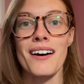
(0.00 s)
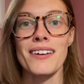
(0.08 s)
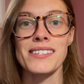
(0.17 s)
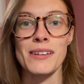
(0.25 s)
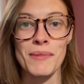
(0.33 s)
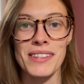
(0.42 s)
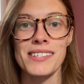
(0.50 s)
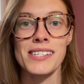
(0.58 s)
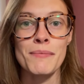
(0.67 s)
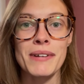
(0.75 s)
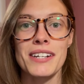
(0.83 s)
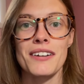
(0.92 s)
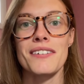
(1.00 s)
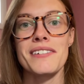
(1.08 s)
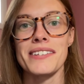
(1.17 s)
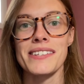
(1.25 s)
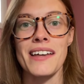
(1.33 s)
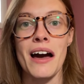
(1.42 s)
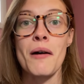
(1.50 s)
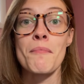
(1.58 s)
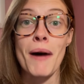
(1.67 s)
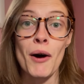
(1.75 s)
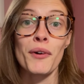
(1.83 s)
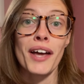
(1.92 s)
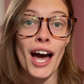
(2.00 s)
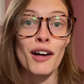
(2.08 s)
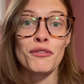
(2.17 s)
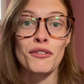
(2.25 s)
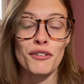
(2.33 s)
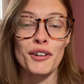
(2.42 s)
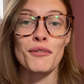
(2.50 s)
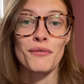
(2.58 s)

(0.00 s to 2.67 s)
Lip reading: some of the cemeteries that Mount Calvary